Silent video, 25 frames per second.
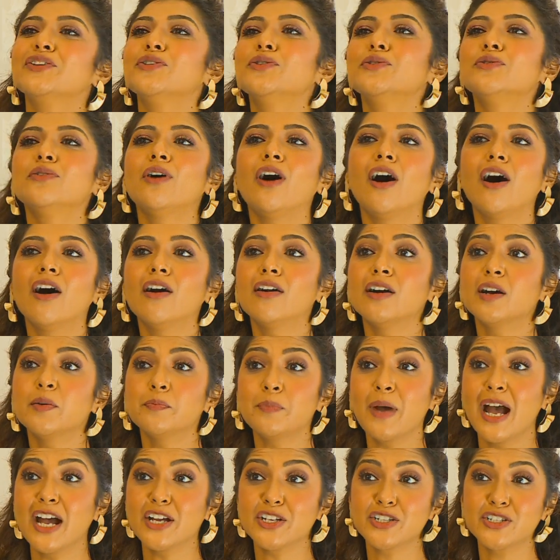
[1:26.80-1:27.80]
You are a
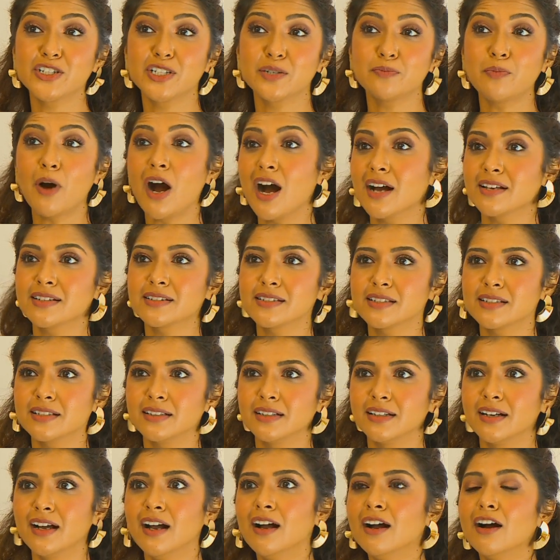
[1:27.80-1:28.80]
passionate
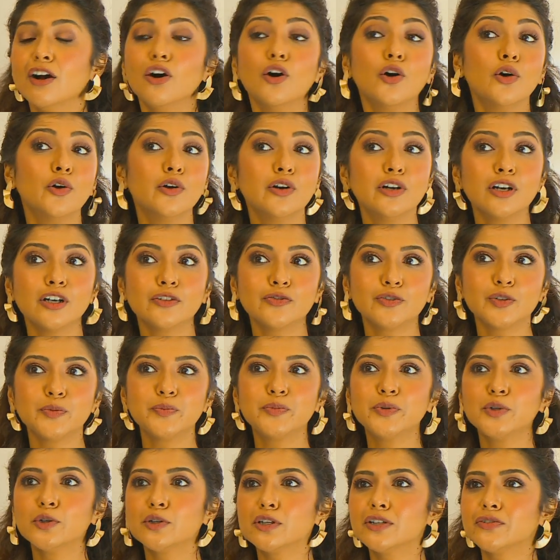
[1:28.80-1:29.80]
pastor, a owner of a
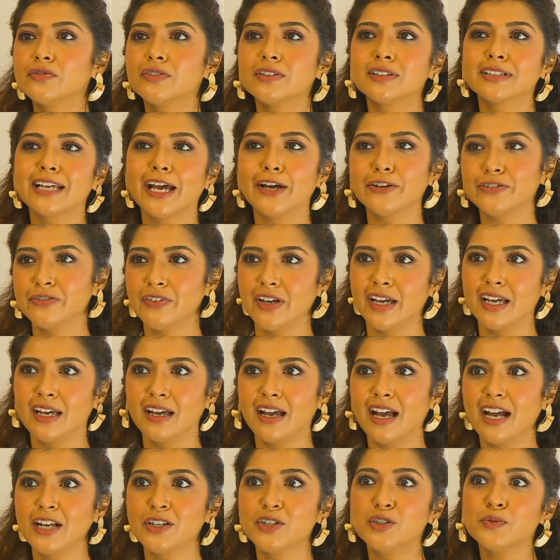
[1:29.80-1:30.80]
beautiful
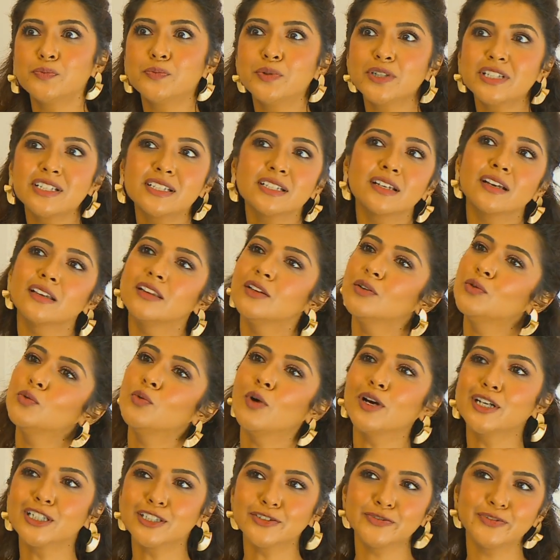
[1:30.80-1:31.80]
cafe, and you put together
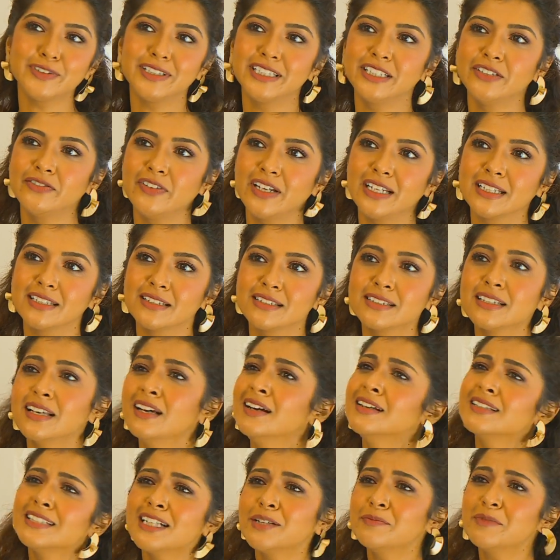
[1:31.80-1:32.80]
wonderful events.
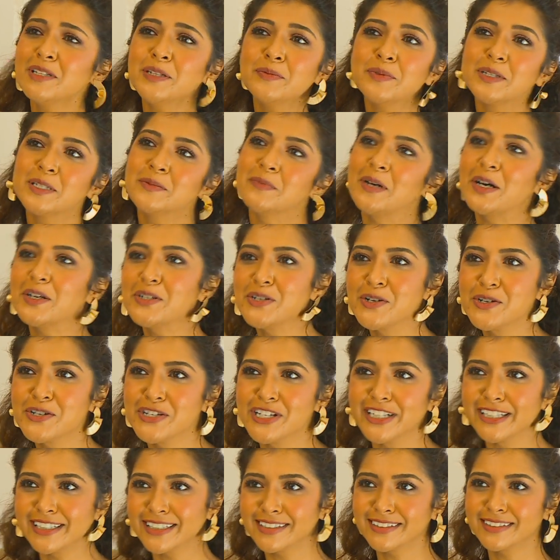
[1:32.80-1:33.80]
Tell me a bit about your
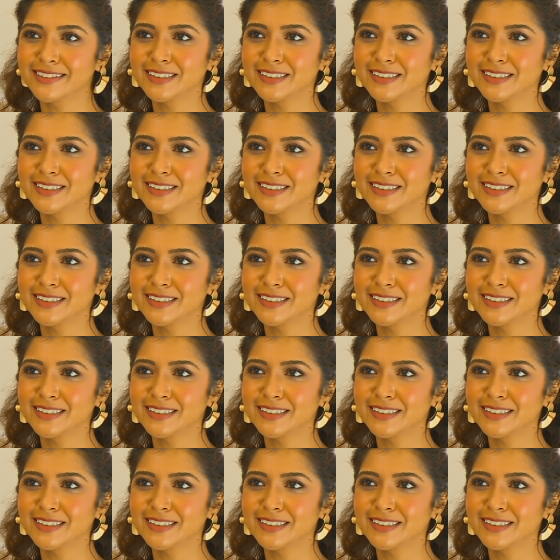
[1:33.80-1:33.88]
journey.